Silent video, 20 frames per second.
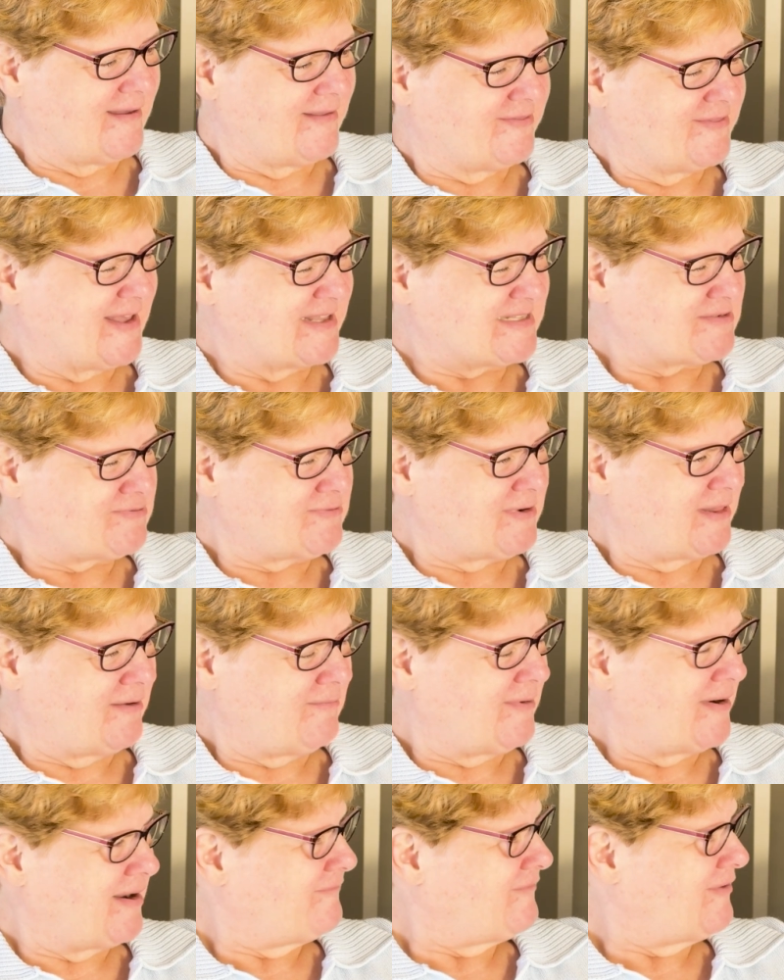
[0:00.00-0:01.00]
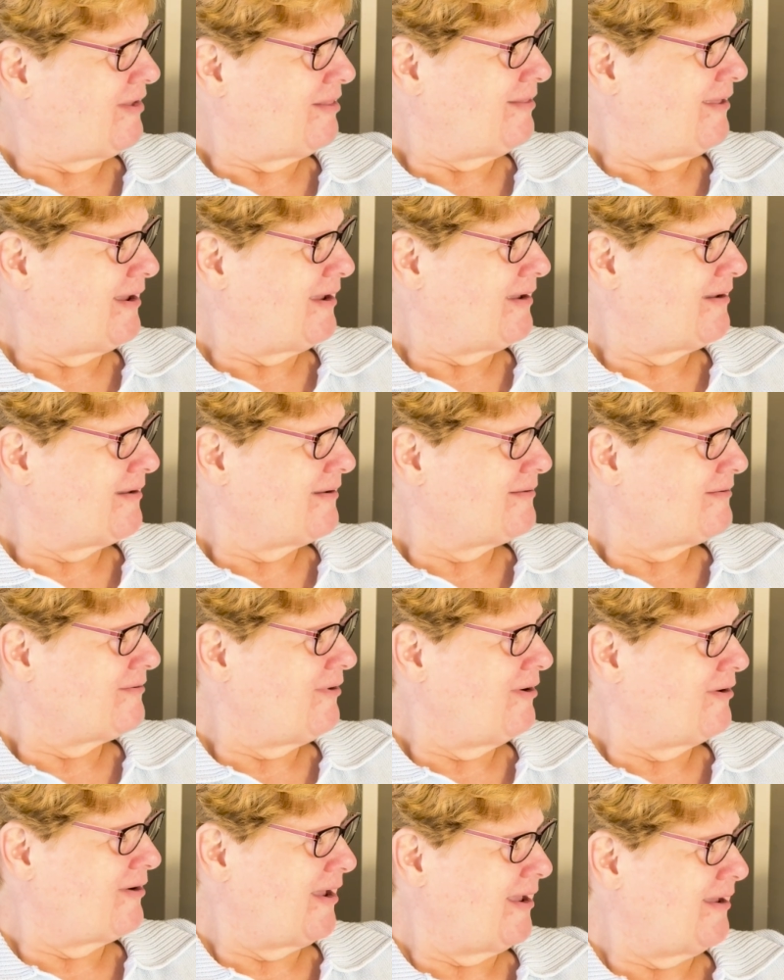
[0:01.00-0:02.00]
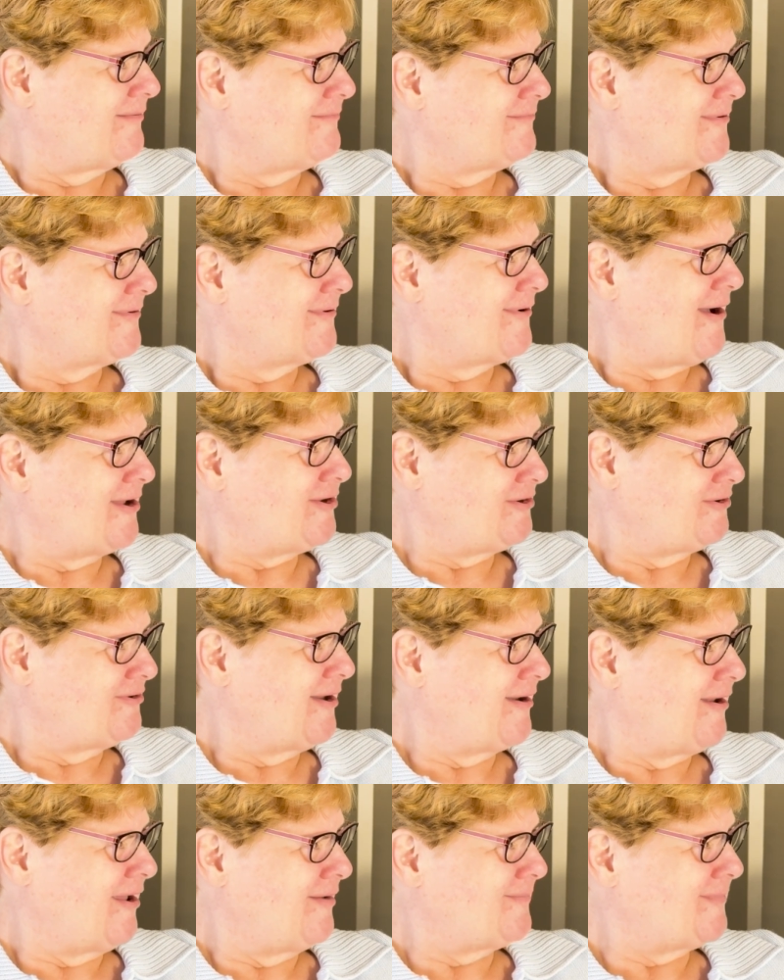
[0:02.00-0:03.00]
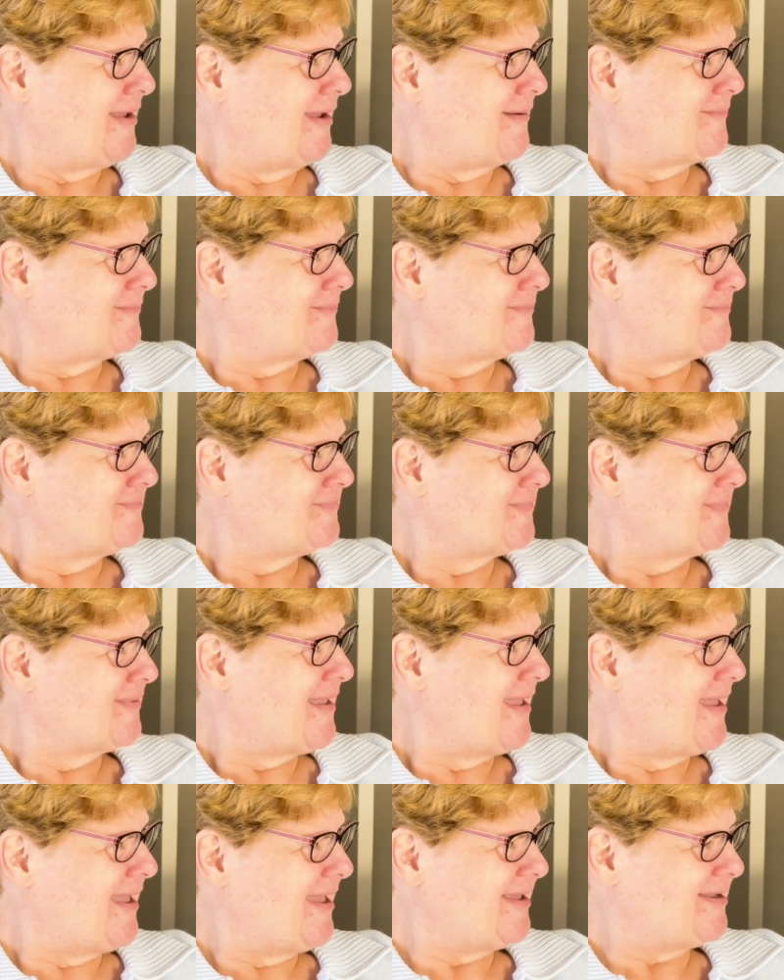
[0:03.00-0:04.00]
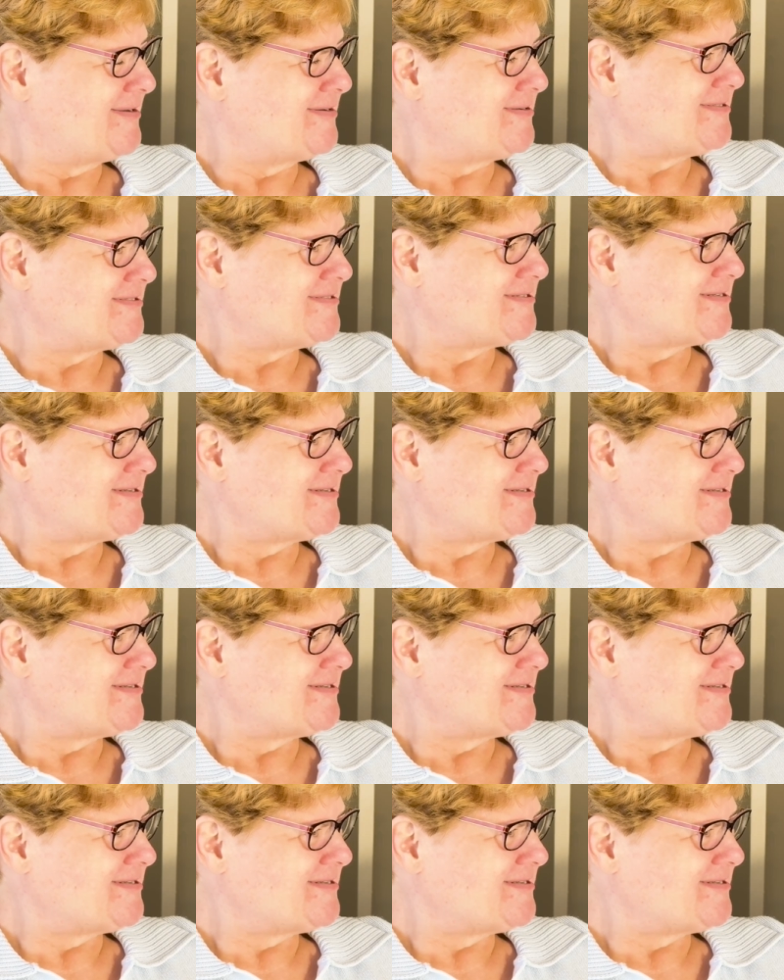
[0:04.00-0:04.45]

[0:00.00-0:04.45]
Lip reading: That's really when I felt like, okay, God, you can help me out. And